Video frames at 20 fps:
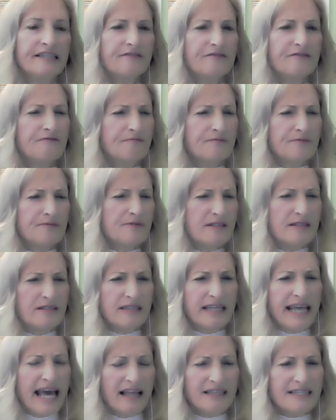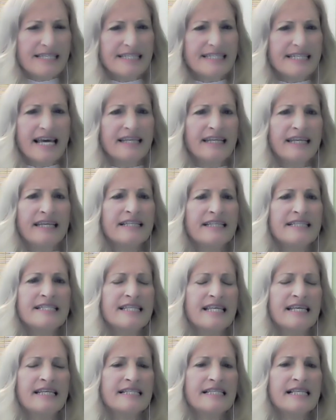of calisthenics,
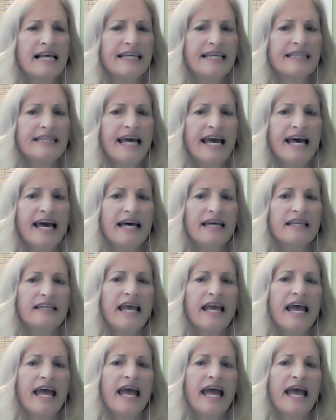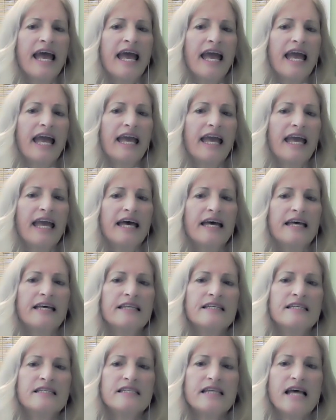things like that.
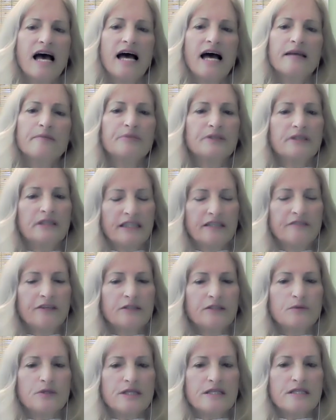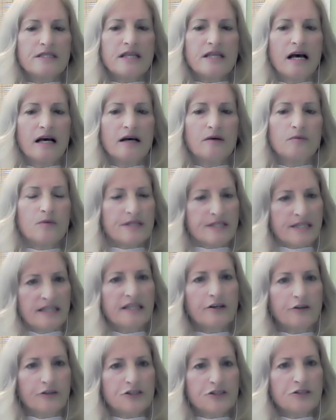And I believe it was, wasn't
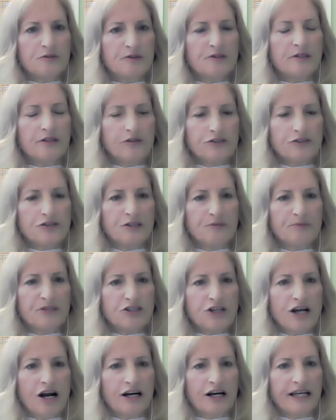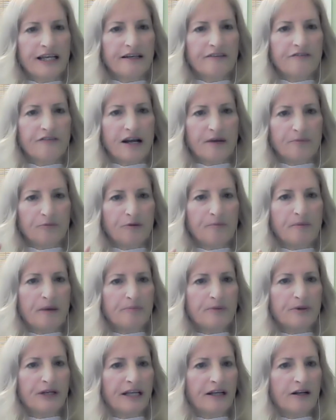it Krishnamacharya, if I'm
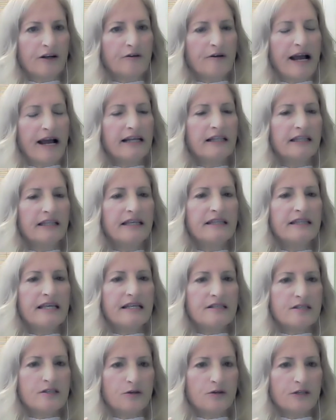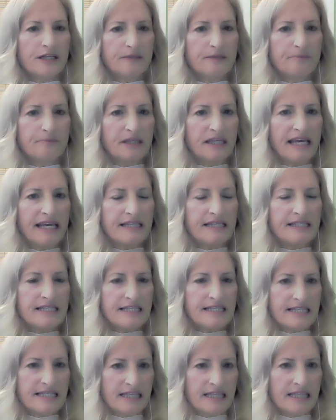remembering correctly, that sort of began to
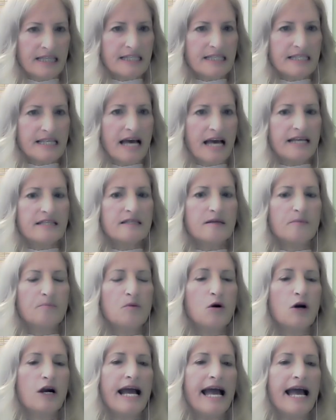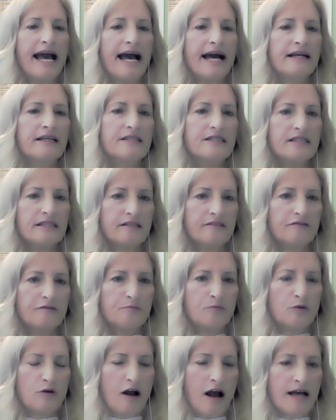synthesize a more active
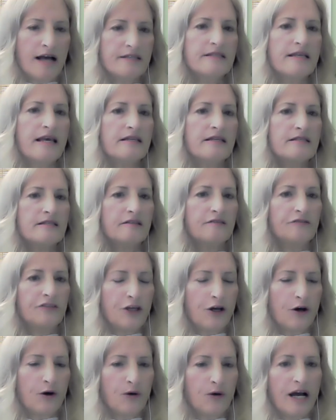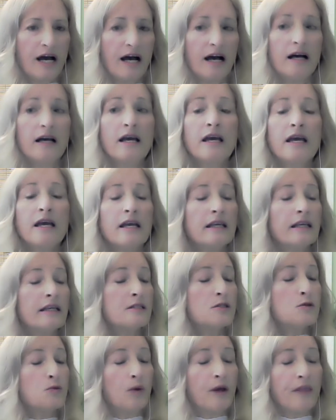process of yoga.
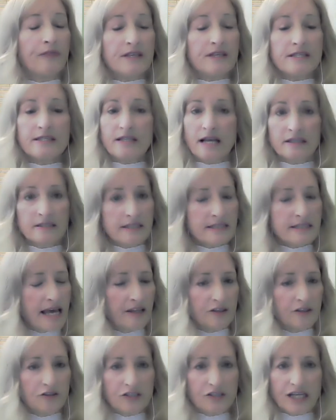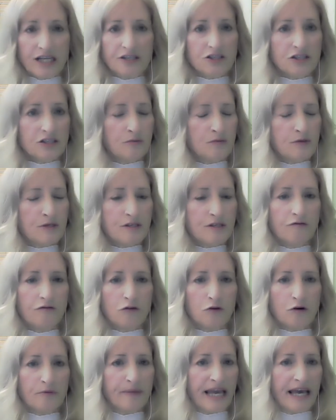It's when the sun salutation was
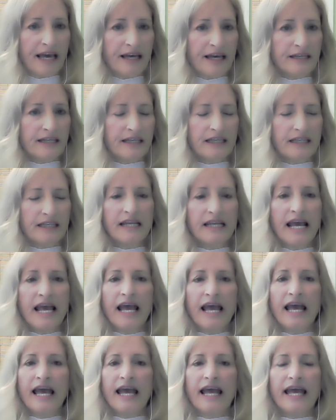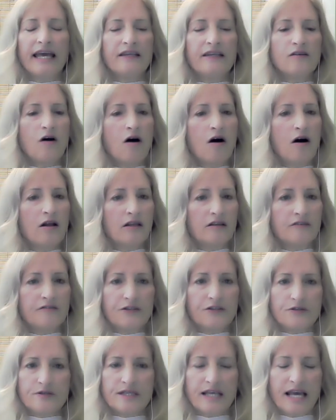formatted and all of
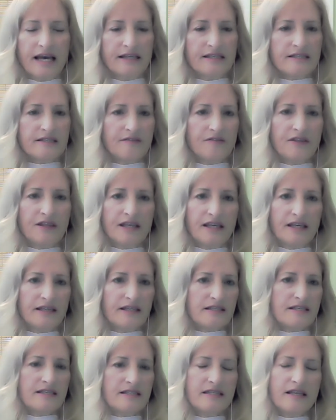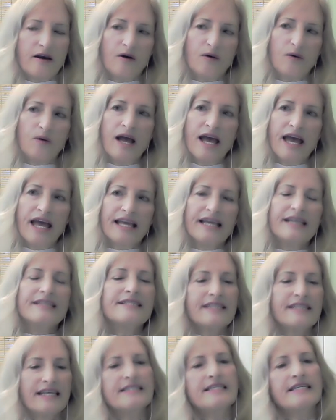those kinds of things. So
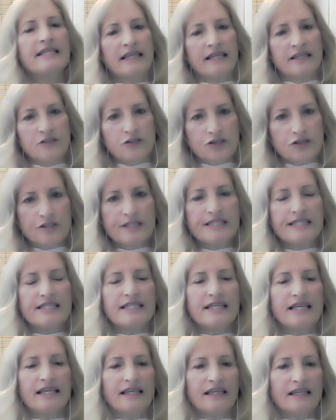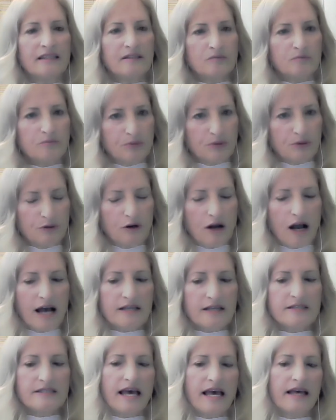it's an interesting
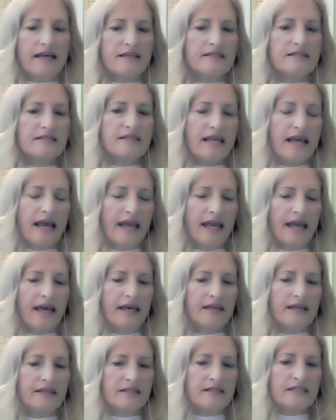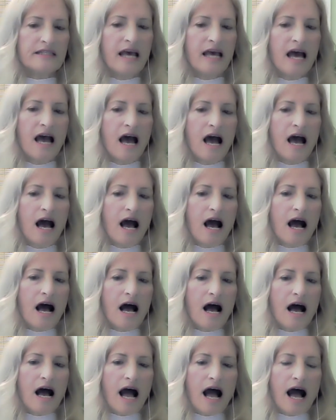process. And
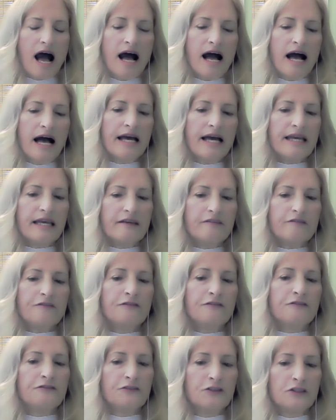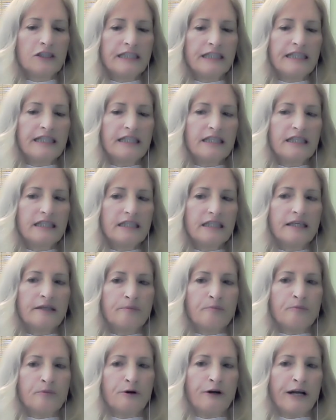I fully
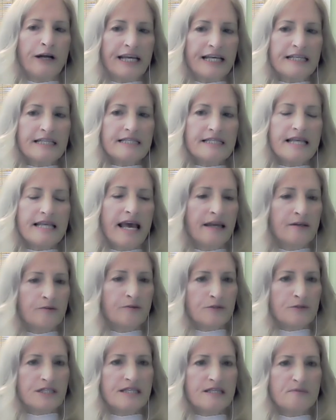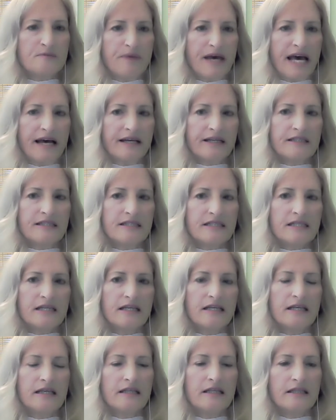embrace and respect
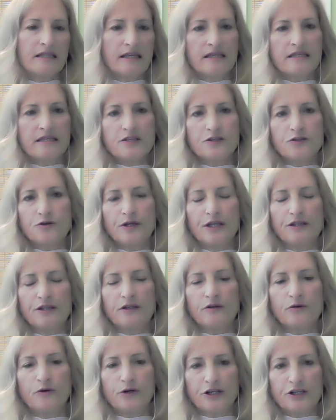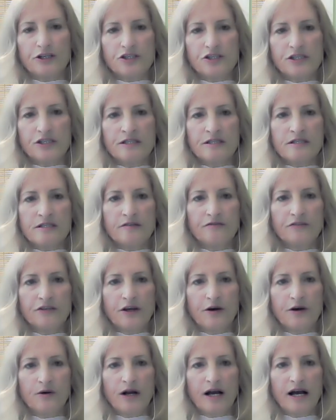the history and the origins of
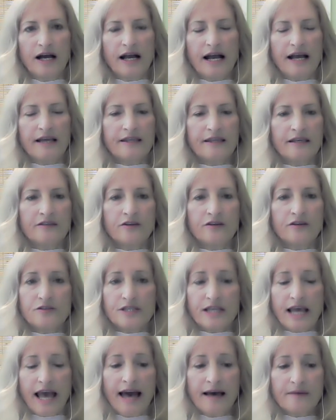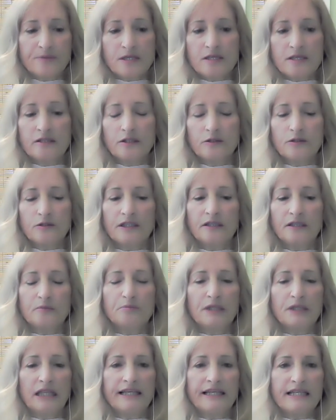yoga. I think there's absolutely a
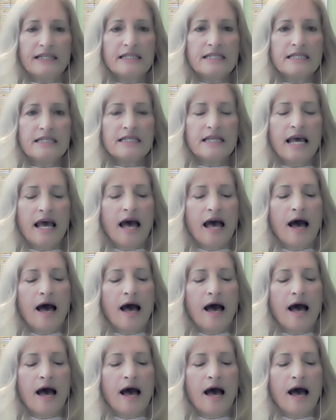place,